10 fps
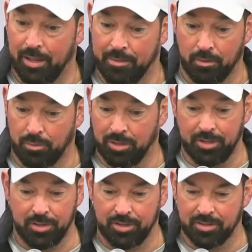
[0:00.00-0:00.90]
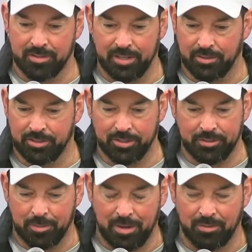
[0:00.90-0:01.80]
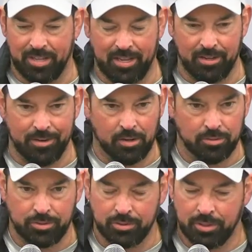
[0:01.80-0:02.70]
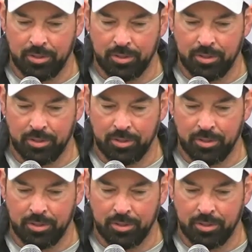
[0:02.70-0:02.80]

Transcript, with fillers: They're really good. They're diligent about taking notes.